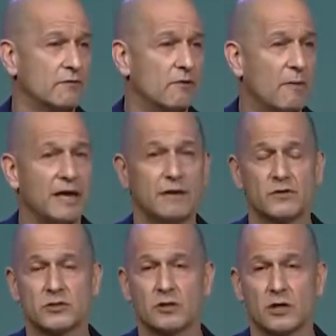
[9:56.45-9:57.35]
for my
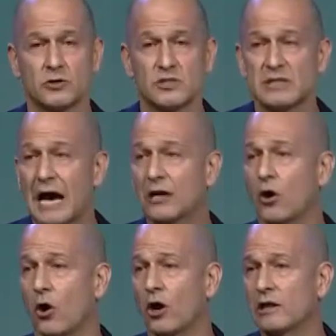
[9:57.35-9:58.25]
infrastructure, is
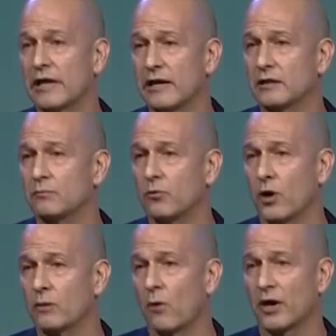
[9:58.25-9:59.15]
non-correlated to the
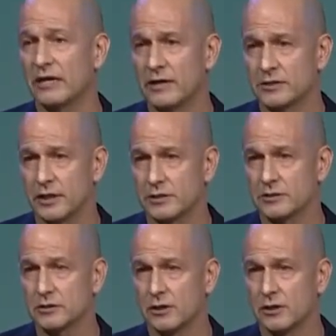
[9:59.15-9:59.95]
broader market indices.